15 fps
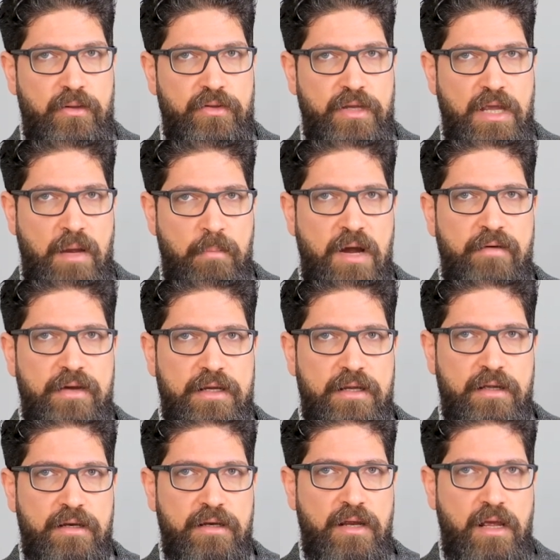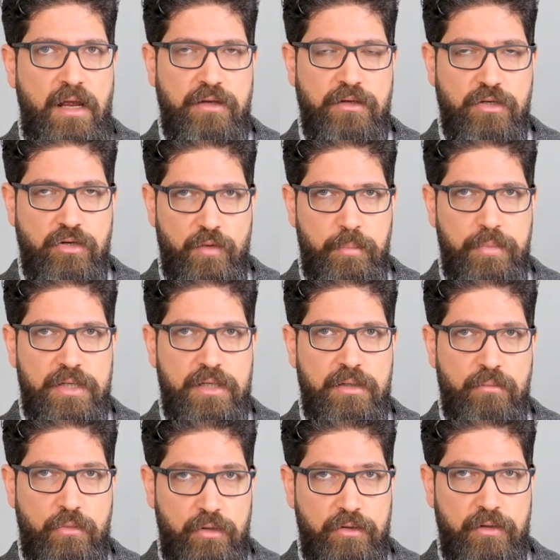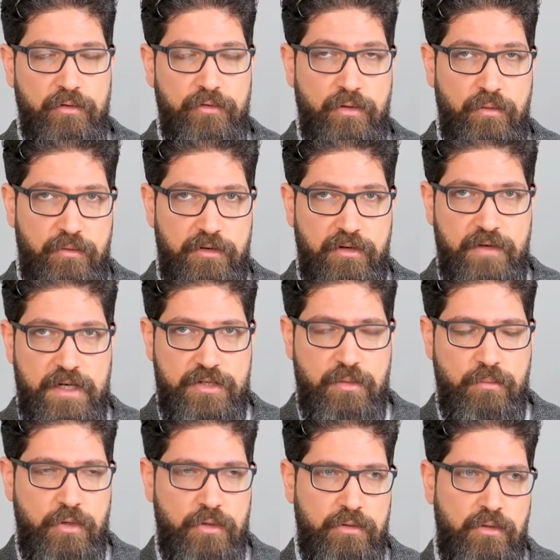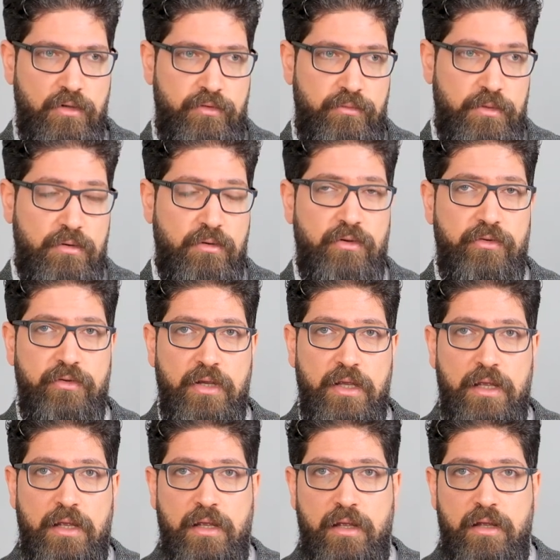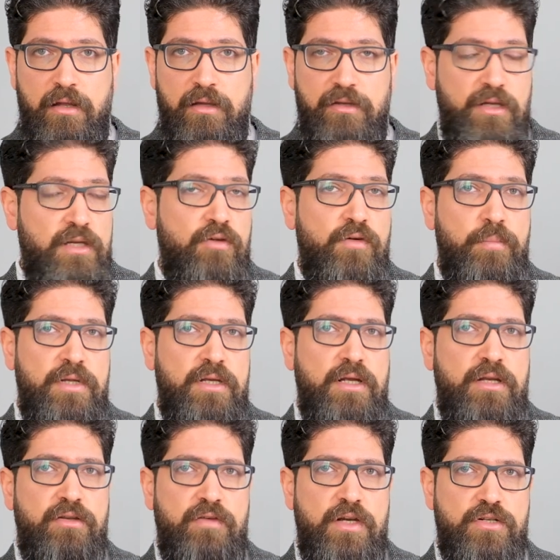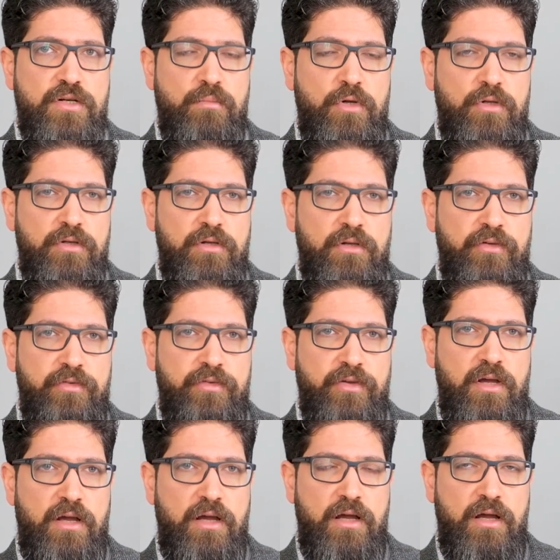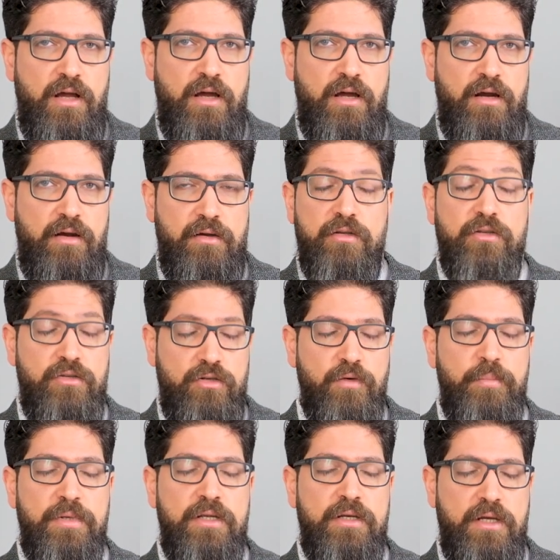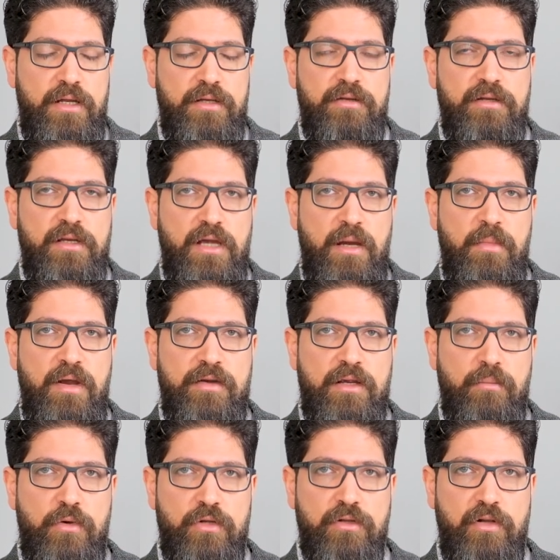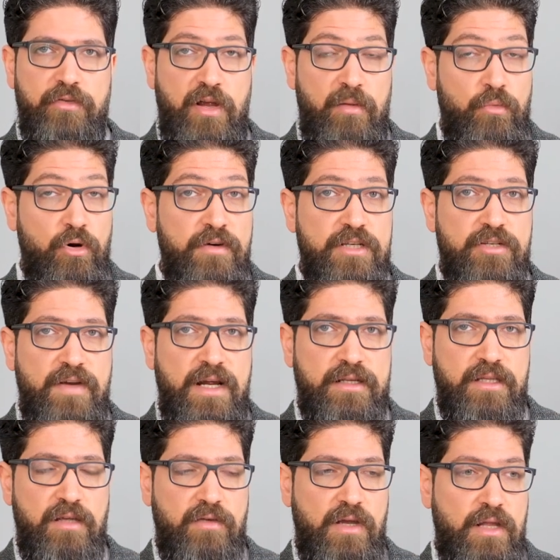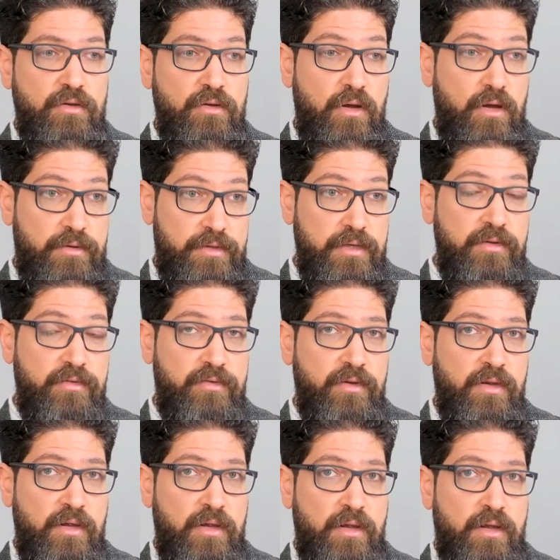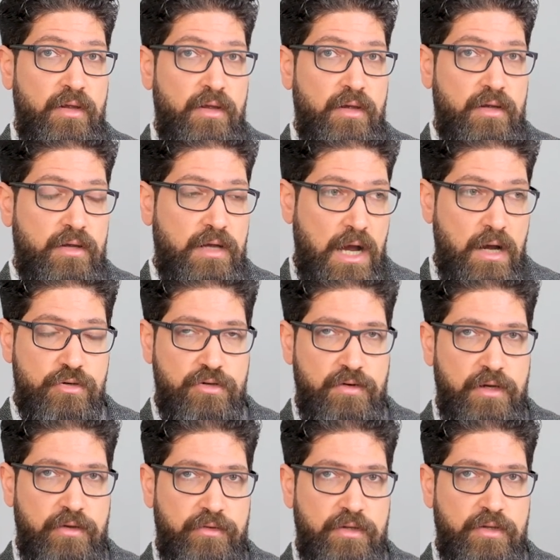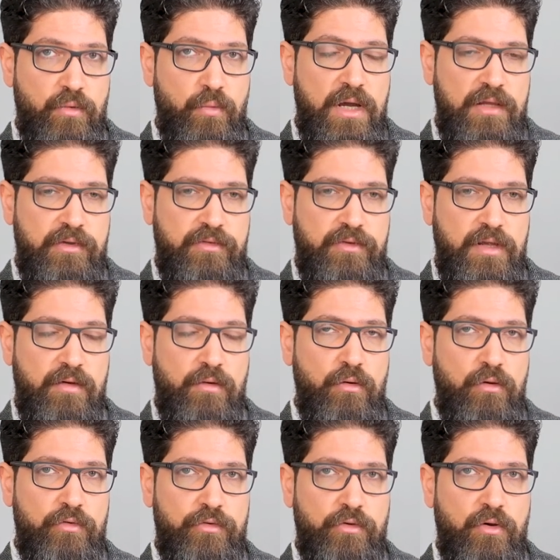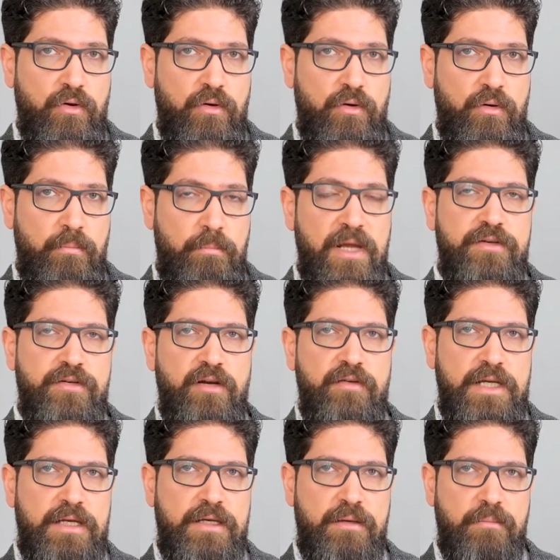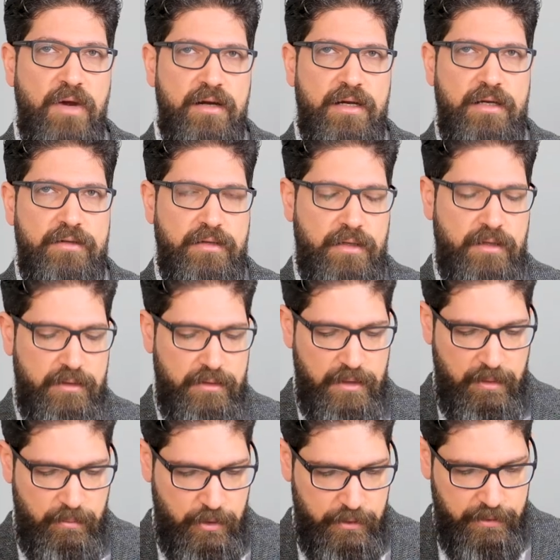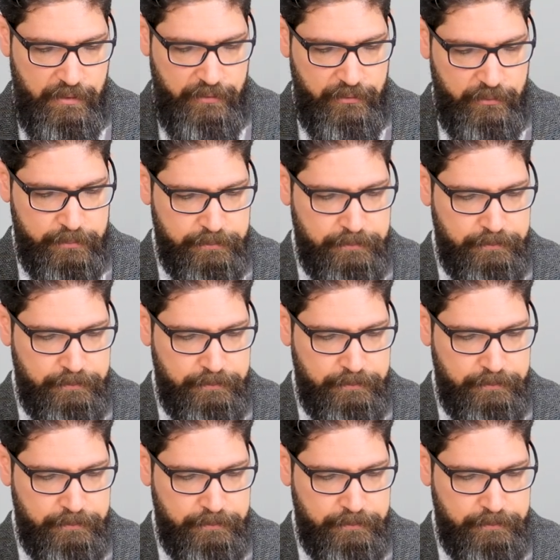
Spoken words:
the American and the European models over the Russian models, because the European and the Russian models are, the European and the American models are more attractive, and these countries in the West, they're also better in marketing their models.